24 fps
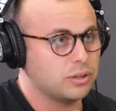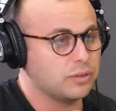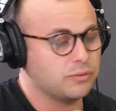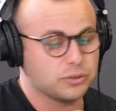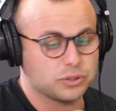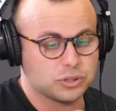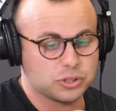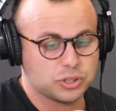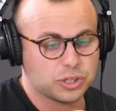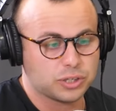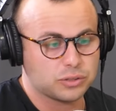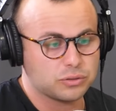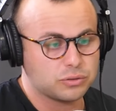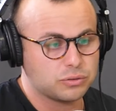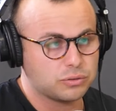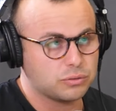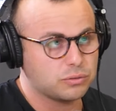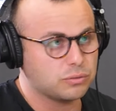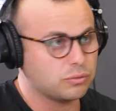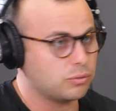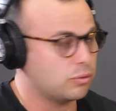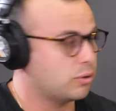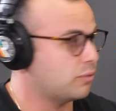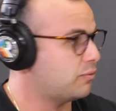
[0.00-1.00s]
If it's just
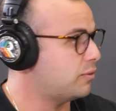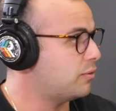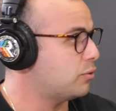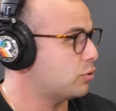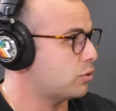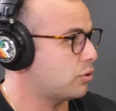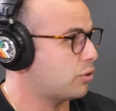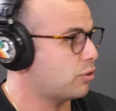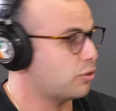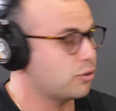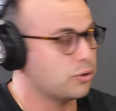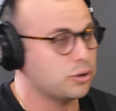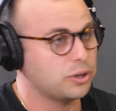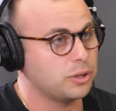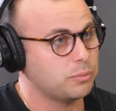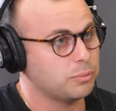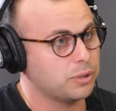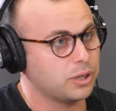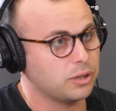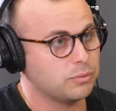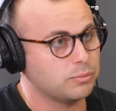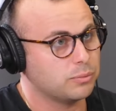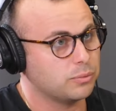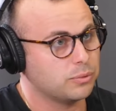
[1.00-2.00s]
you or if you've got thirty
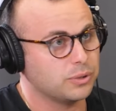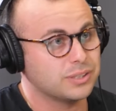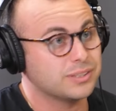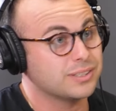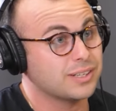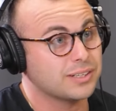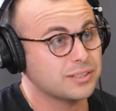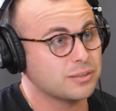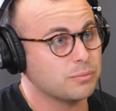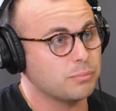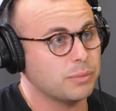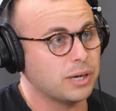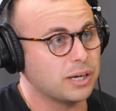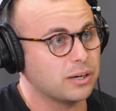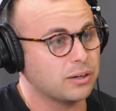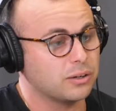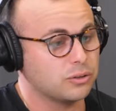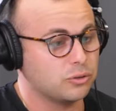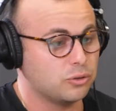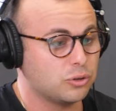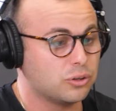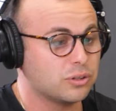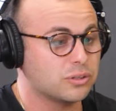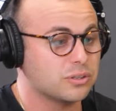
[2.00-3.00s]
people, it doesn't matter.
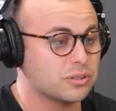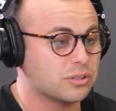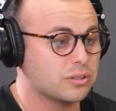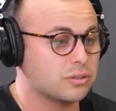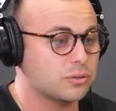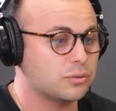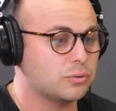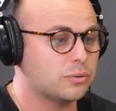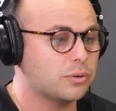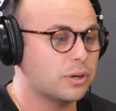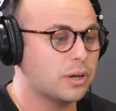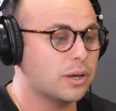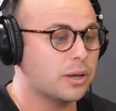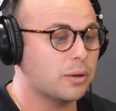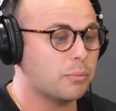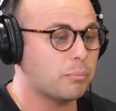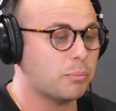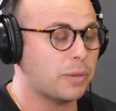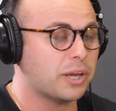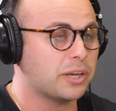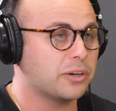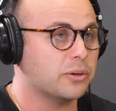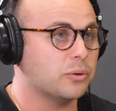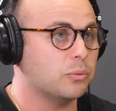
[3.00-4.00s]
You can still
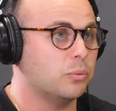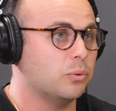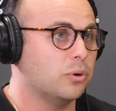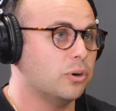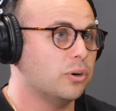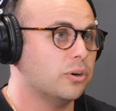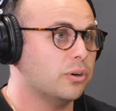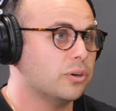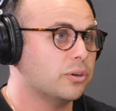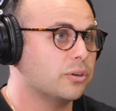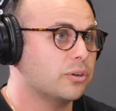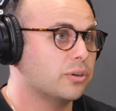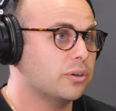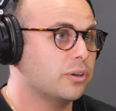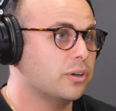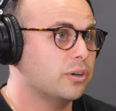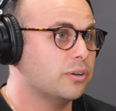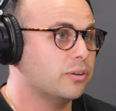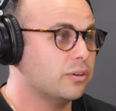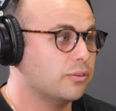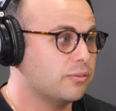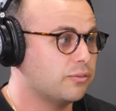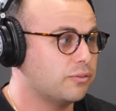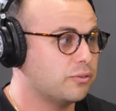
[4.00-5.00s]
make it work
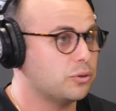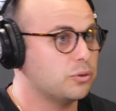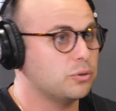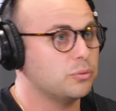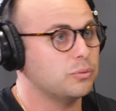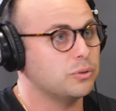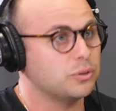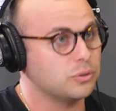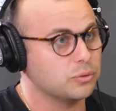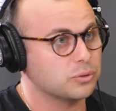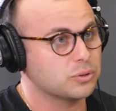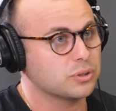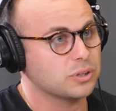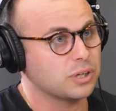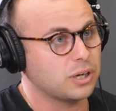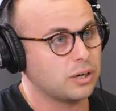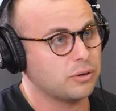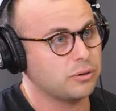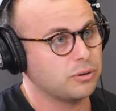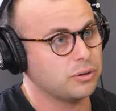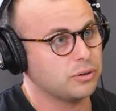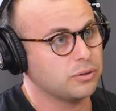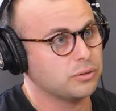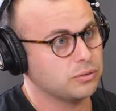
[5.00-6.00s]
for you and your
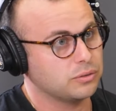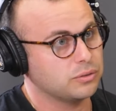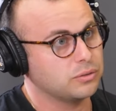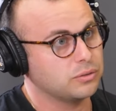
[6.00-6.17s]
scenario.